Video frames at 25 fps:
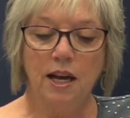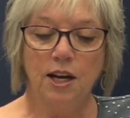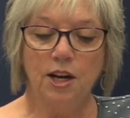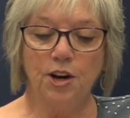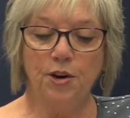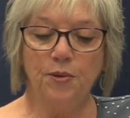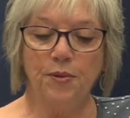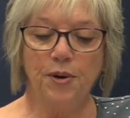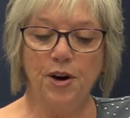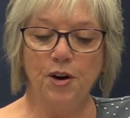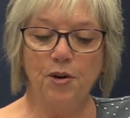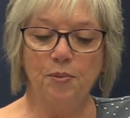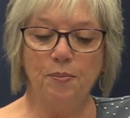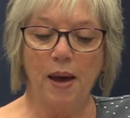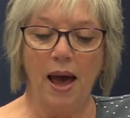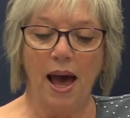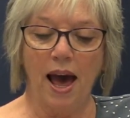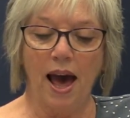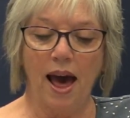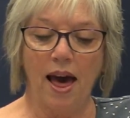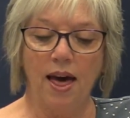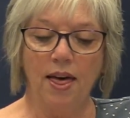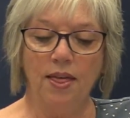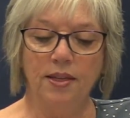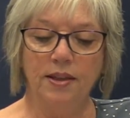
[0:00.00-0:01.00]
career
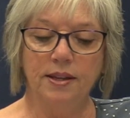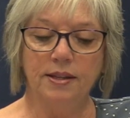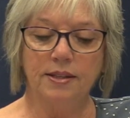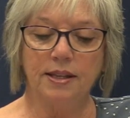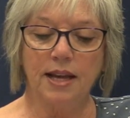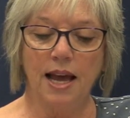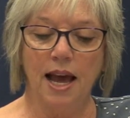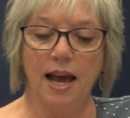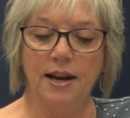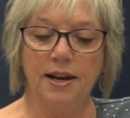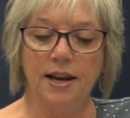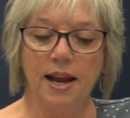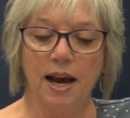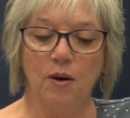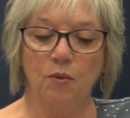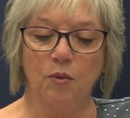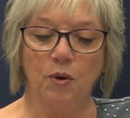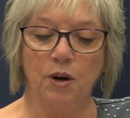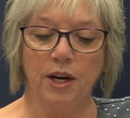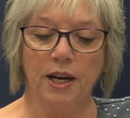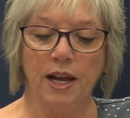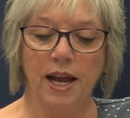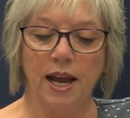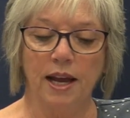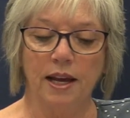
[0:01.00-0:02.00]
paths and
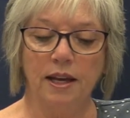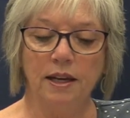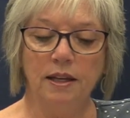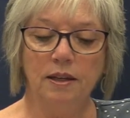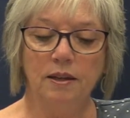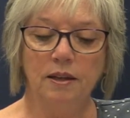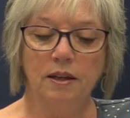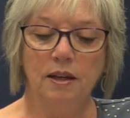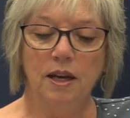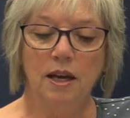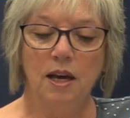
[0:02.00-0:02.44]
networking,